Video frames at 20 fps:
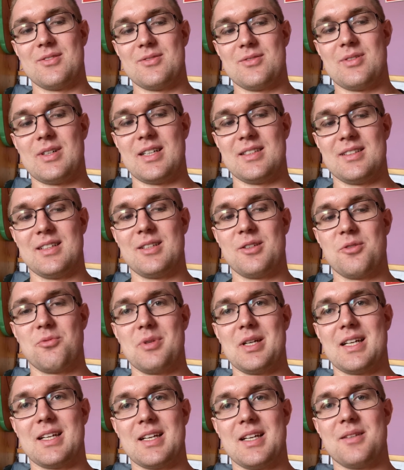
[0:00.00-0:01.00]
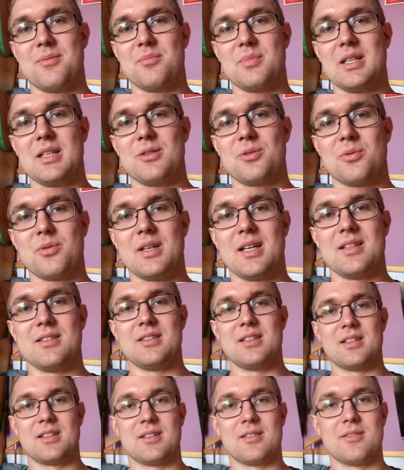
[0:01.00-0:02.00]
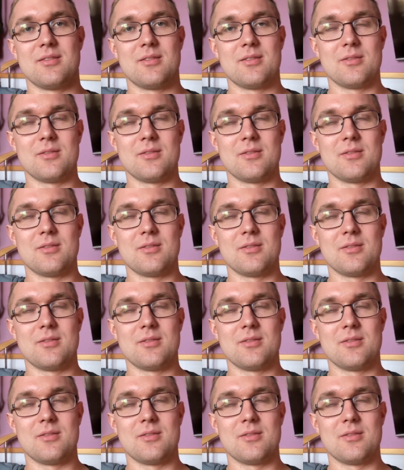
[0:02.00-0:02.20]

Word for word: finally we can be together.